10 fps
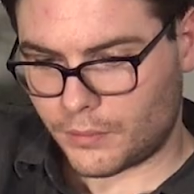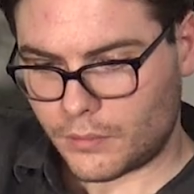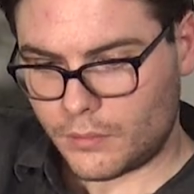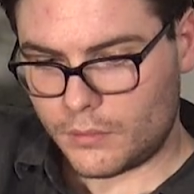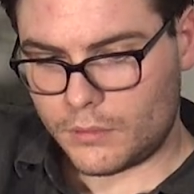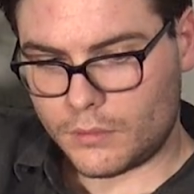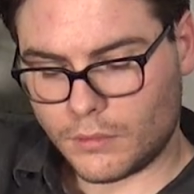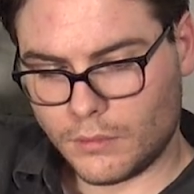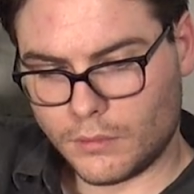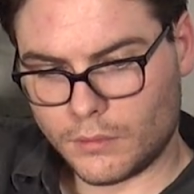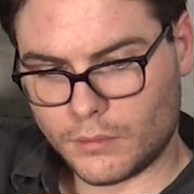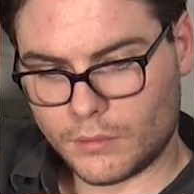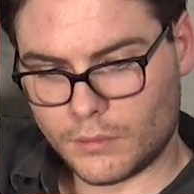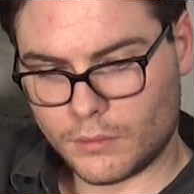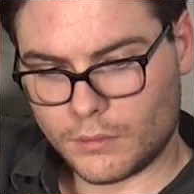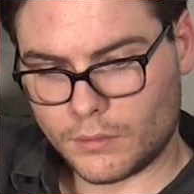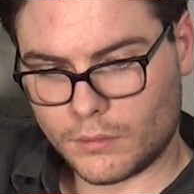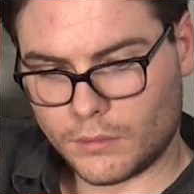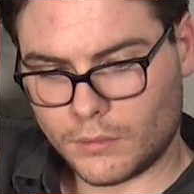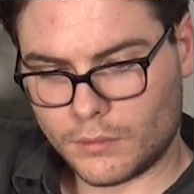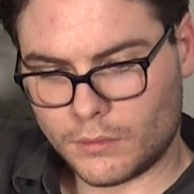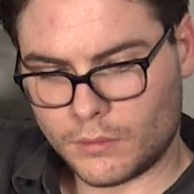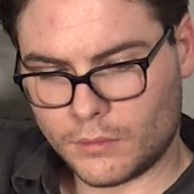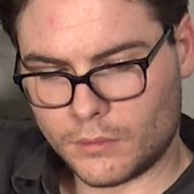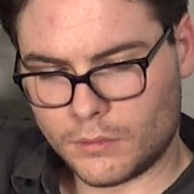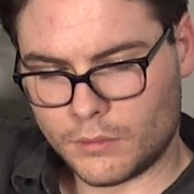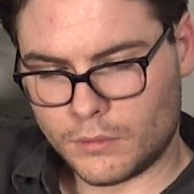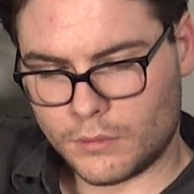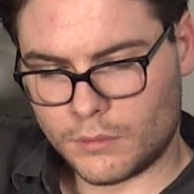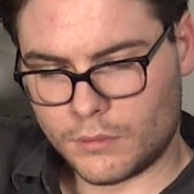This person isn't speaking.